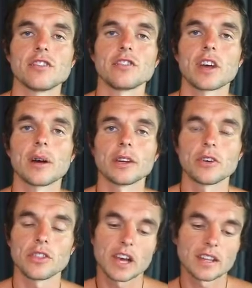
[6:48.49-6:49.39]
issues going
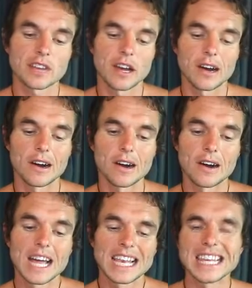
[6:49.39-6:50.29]
on that
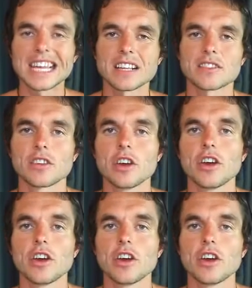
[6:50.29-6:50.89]
are linked